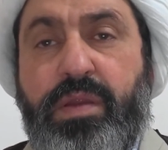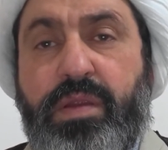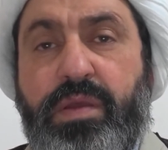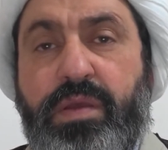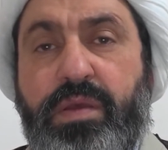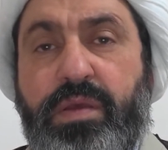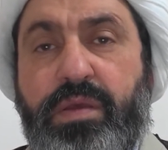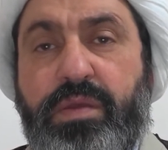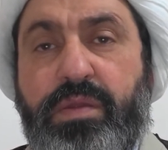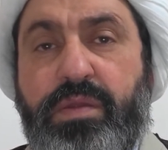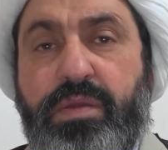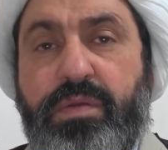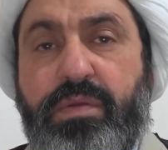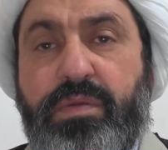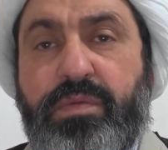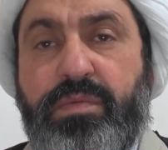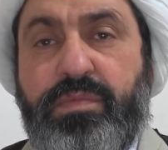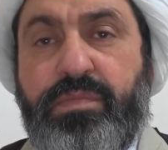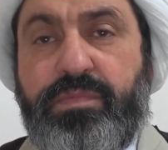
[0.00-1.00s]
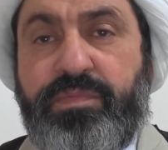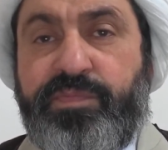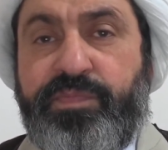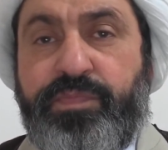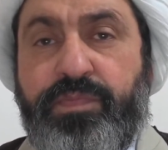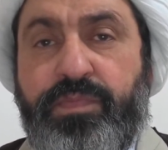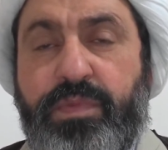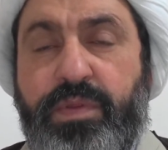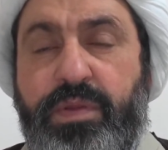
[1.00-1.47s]
uh,
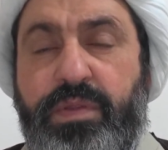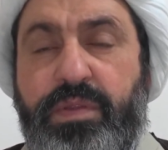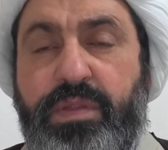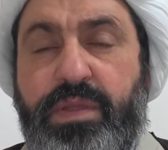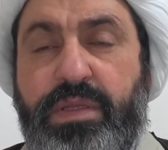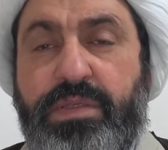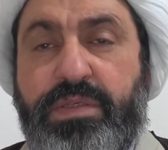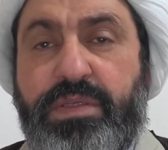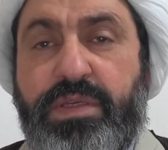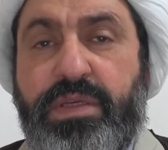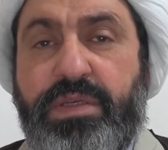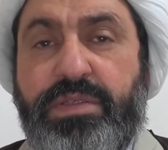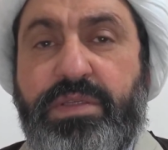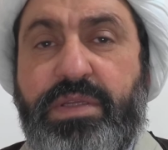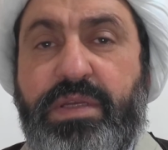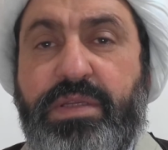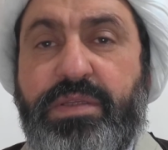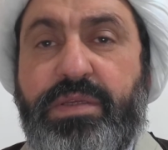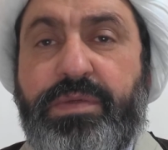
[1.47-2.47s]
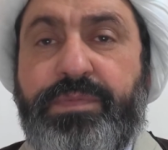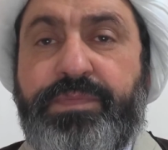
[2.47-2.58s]
that says that